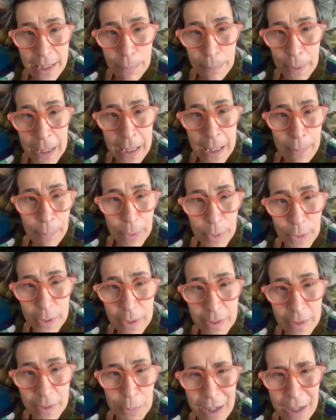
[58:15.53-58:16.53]

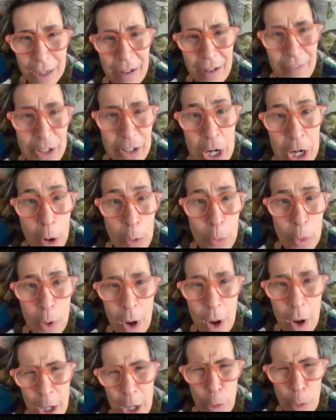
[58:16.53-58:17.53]
people, wherever,
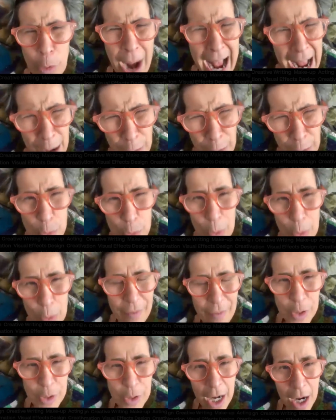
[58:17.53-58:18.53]
crowds,
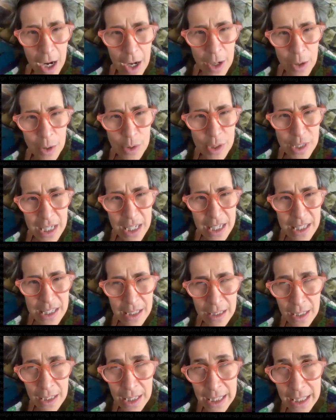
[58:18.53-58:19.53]
wherever he goes. And it's
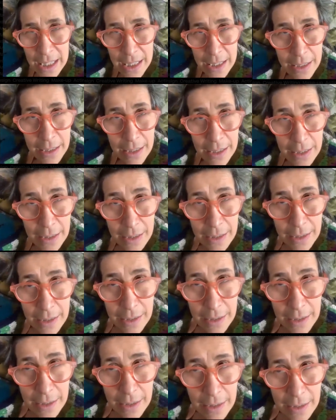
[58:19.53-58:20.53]
like,
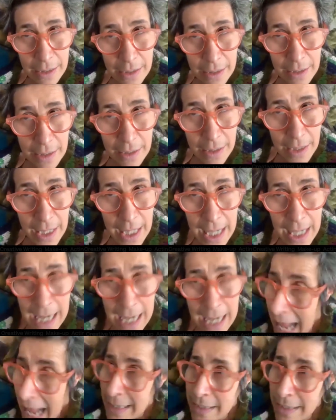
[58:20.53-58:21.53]
he
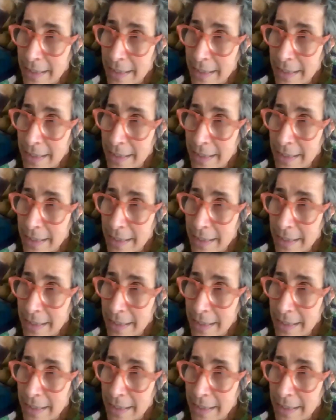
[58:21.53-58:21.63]
handles